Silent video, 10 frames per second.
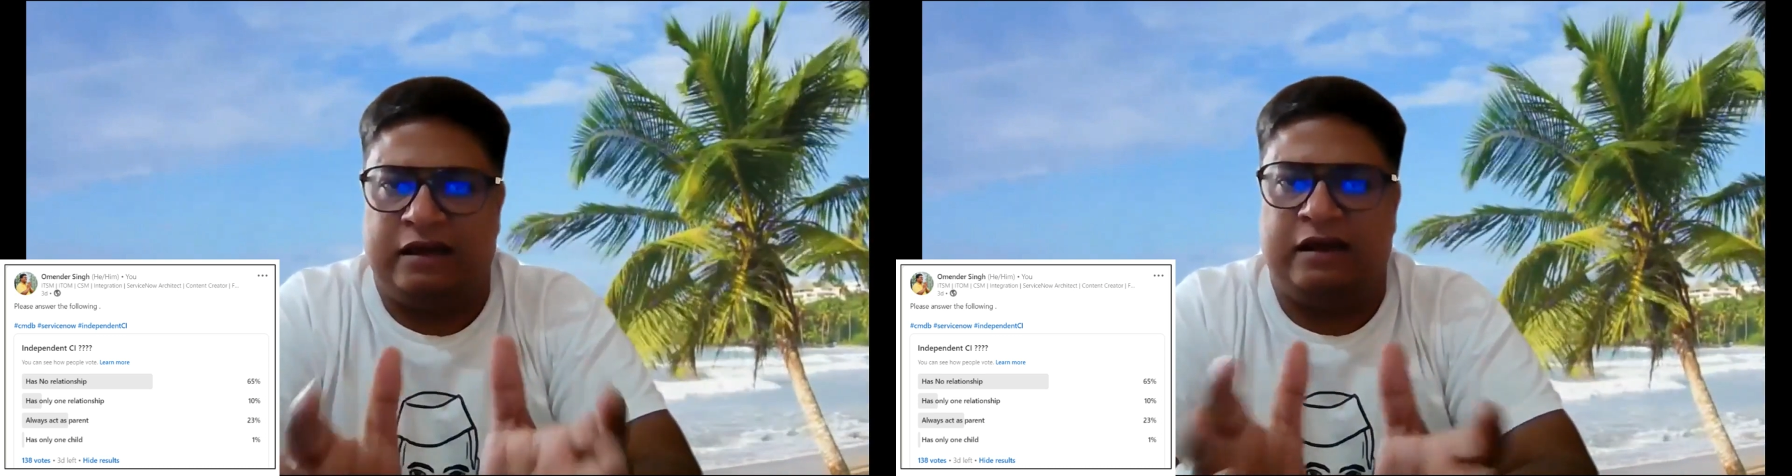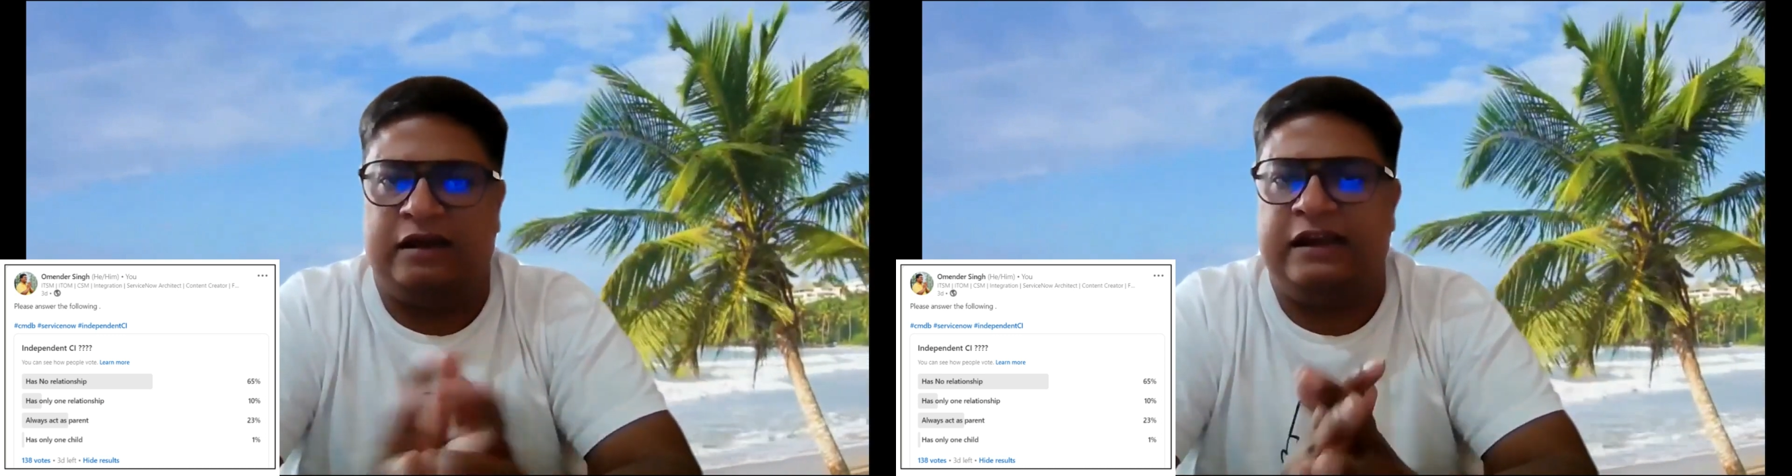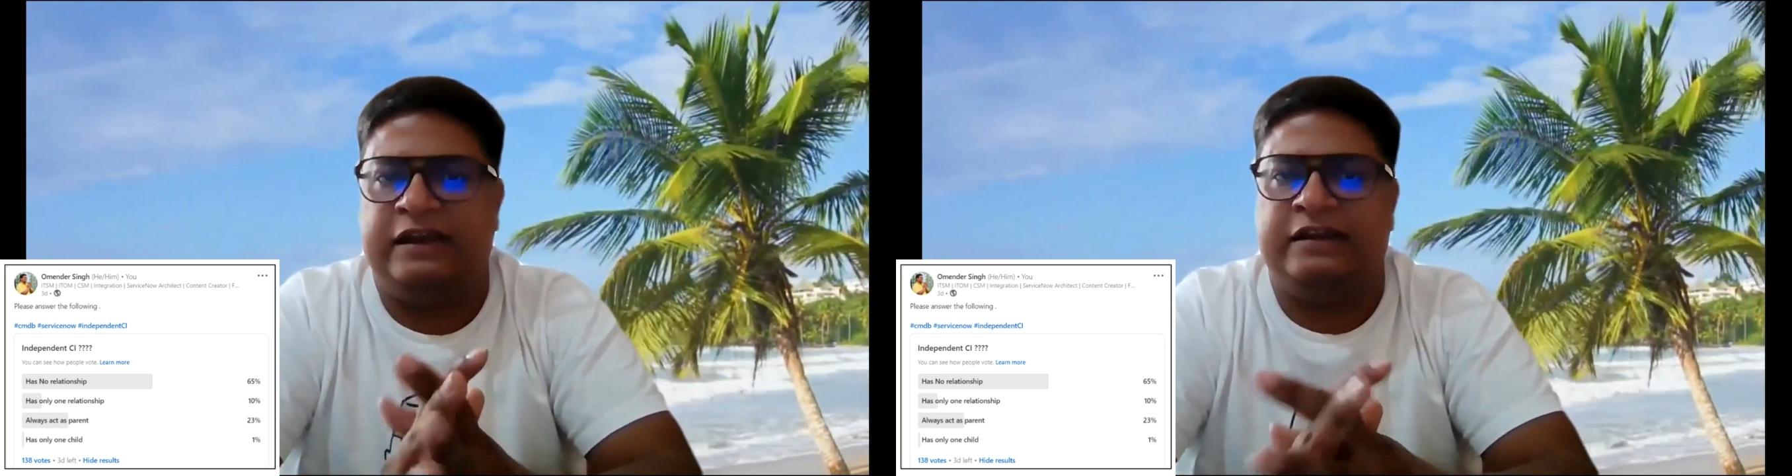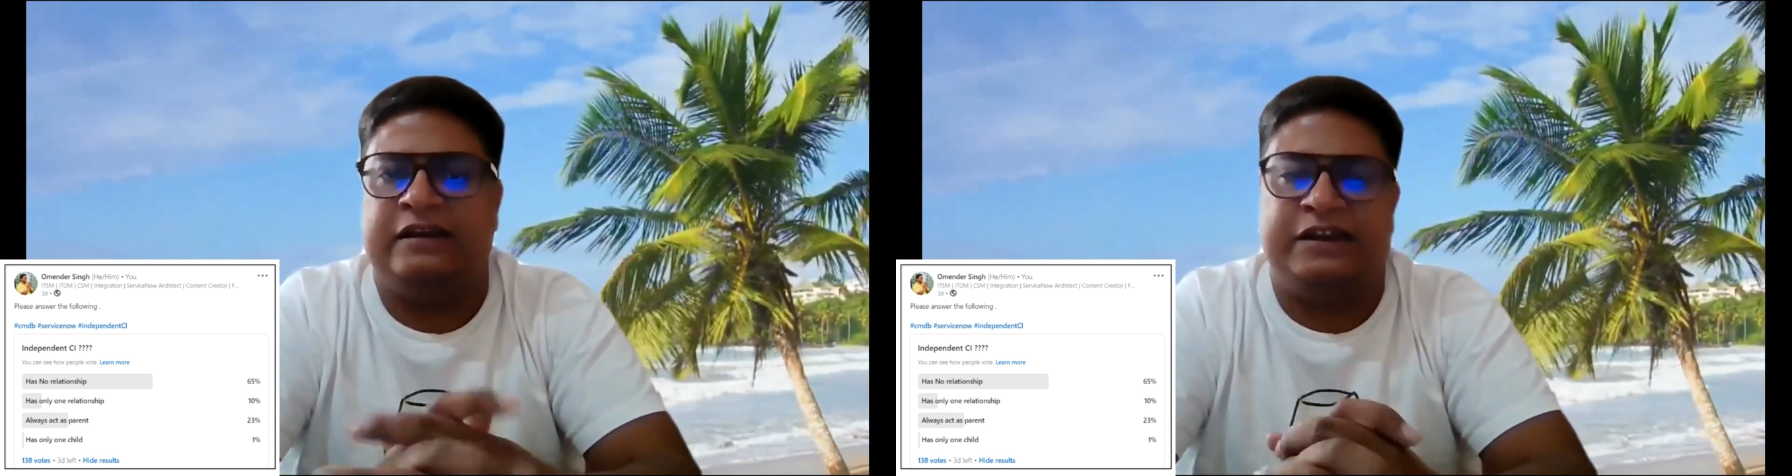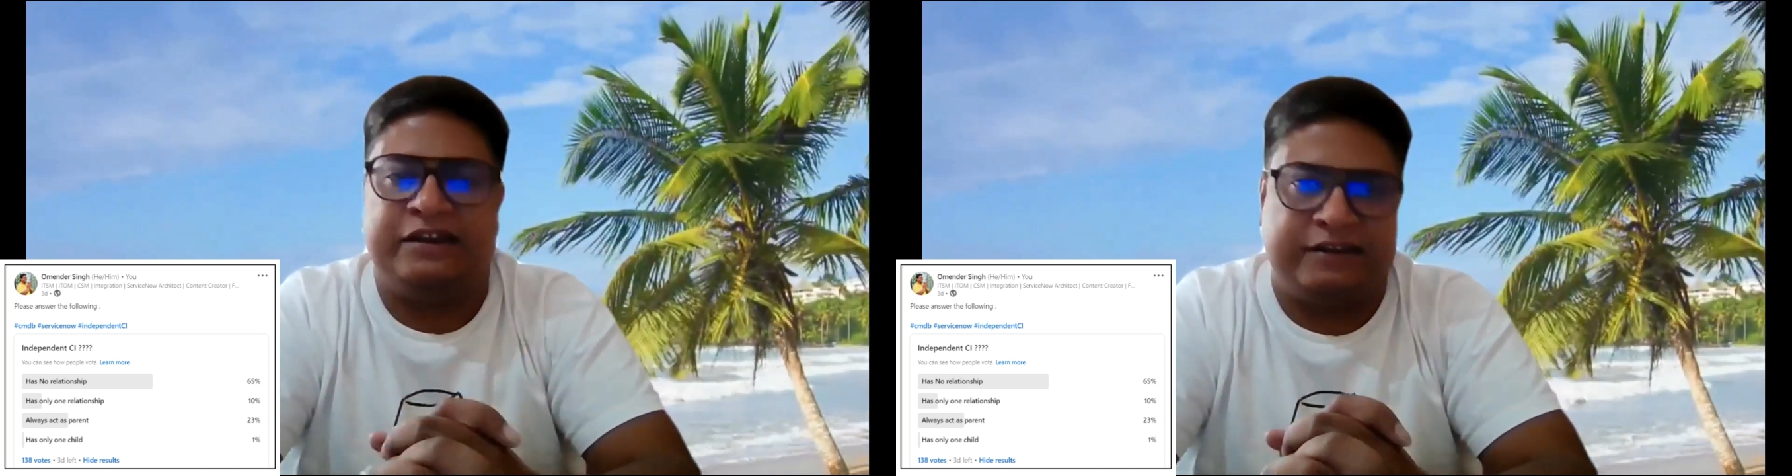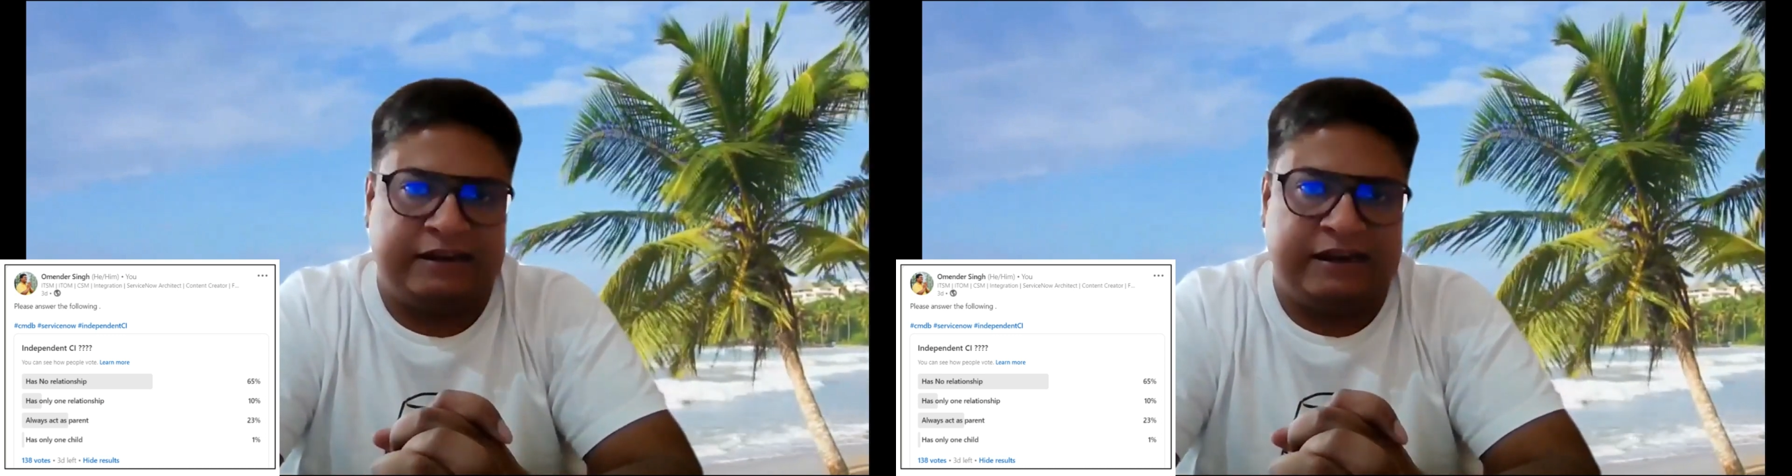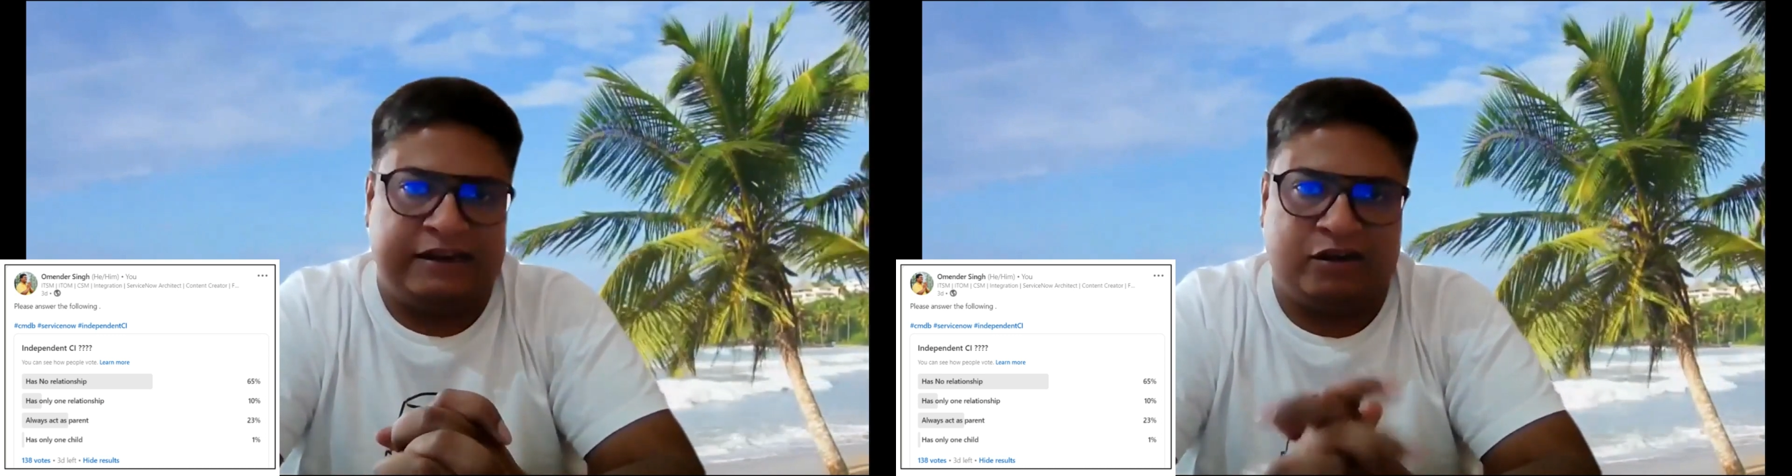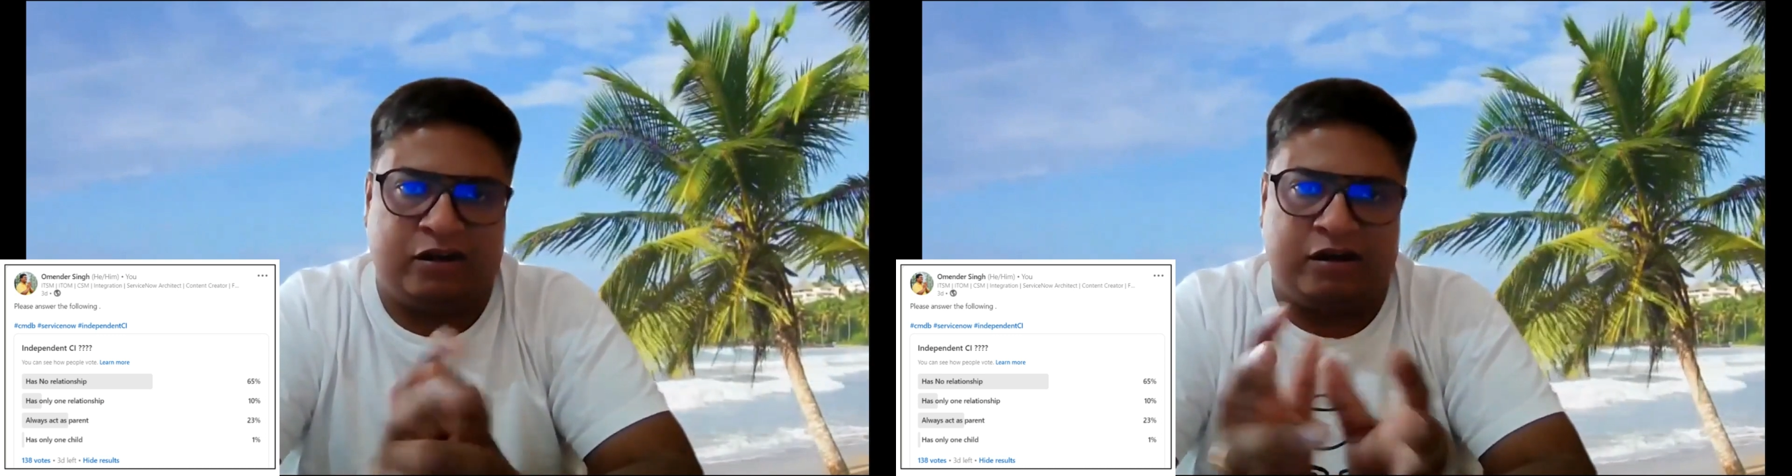uh, in
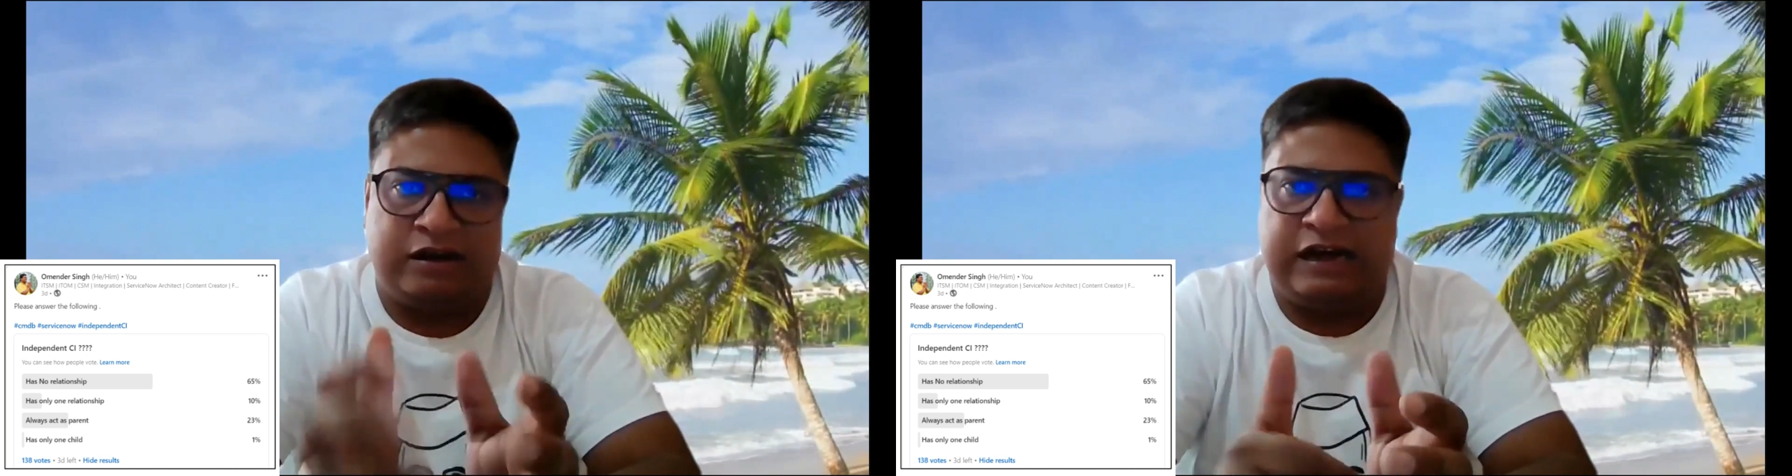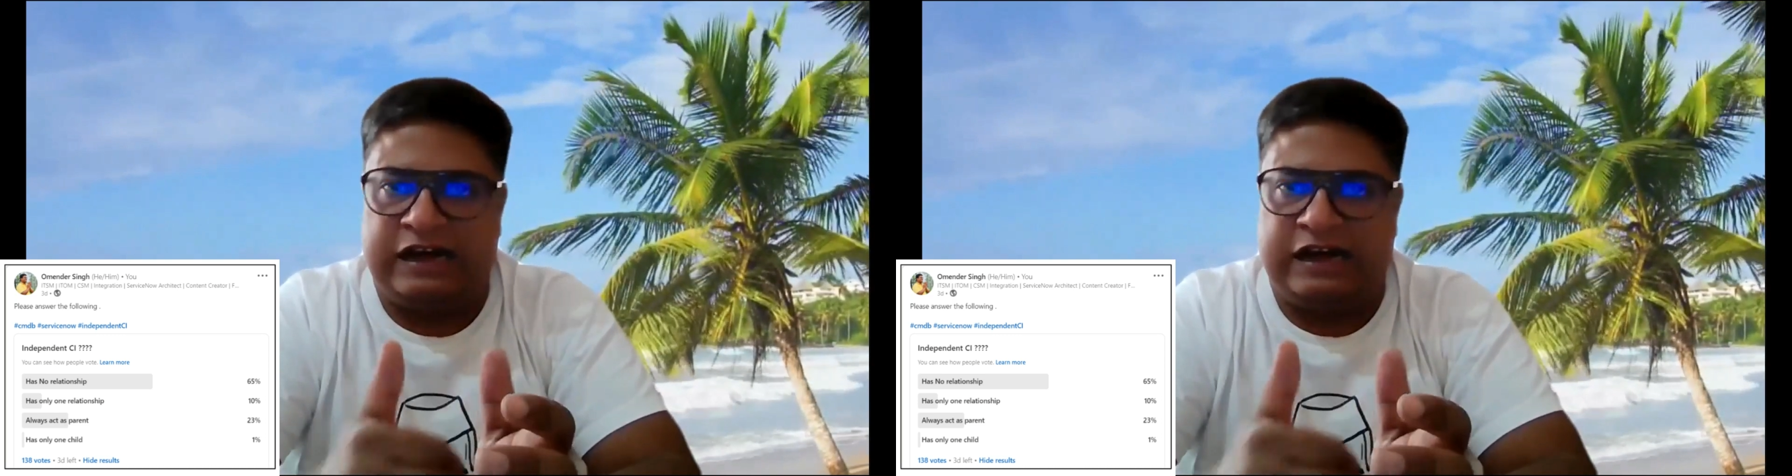internet or